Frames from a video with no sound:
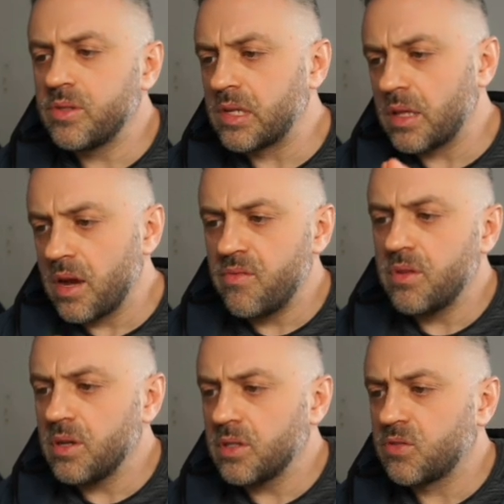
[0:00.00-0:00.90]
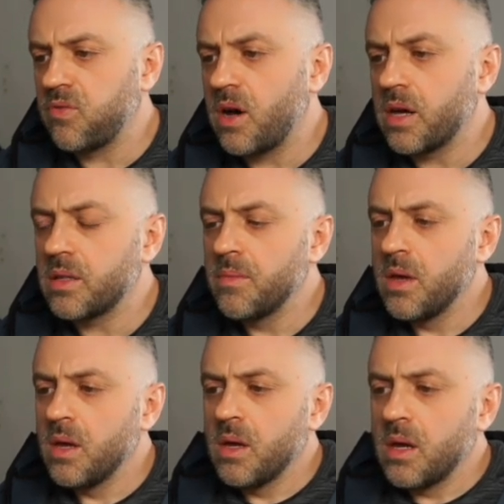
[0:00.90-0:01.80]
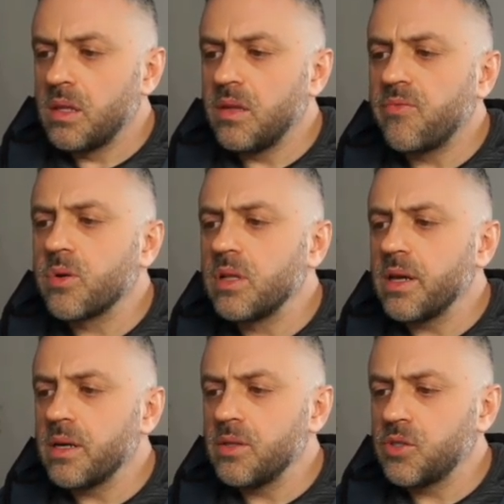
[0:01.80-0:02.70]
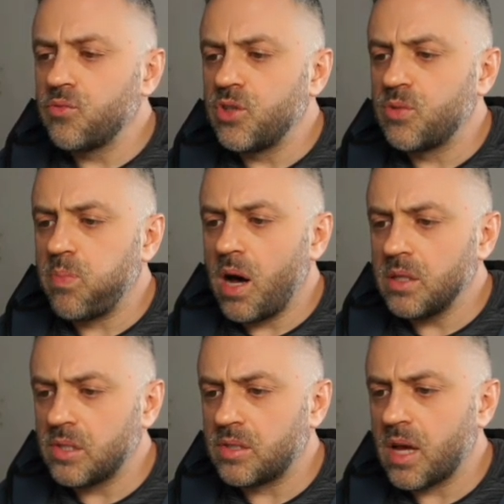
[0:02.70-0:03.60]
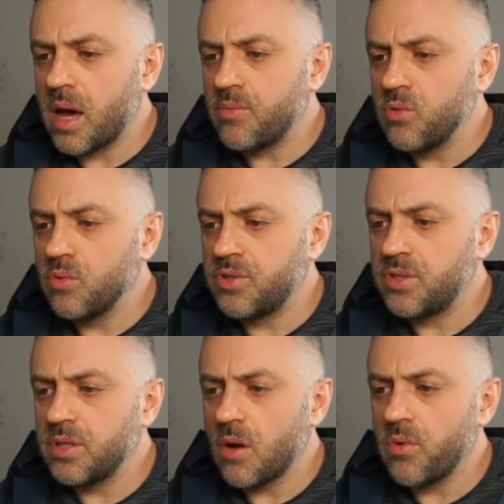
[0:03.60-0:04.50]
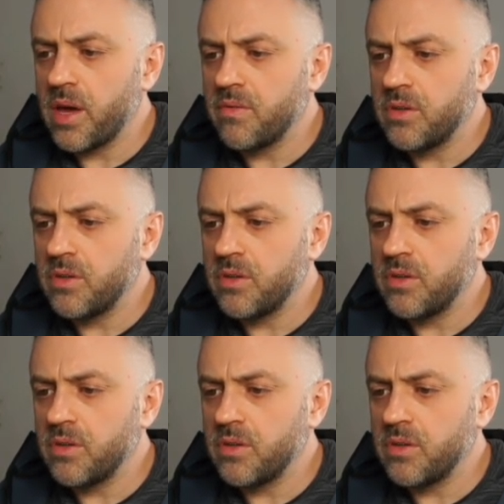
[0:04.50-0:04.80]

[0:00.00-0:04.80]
that everything is fine. And if we click on this response tab, you will see that we have a